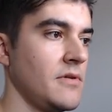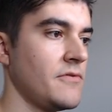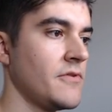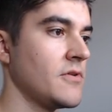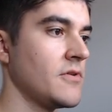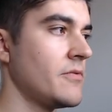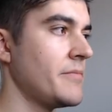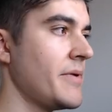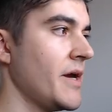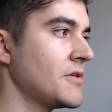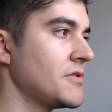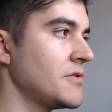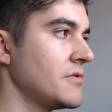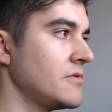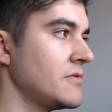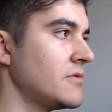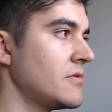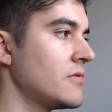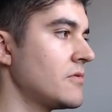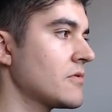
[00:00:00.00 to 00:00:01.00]
I go back to
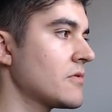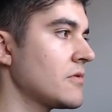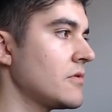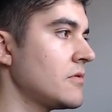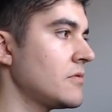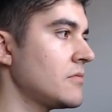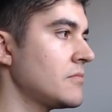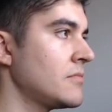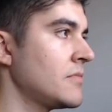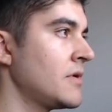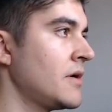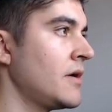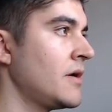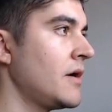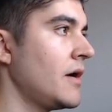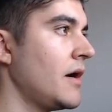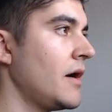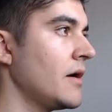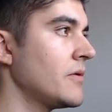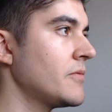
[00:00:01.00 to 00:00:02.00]
Google Chrome,
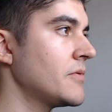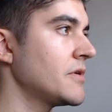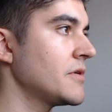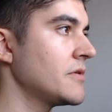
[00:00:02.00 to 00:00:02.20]
I want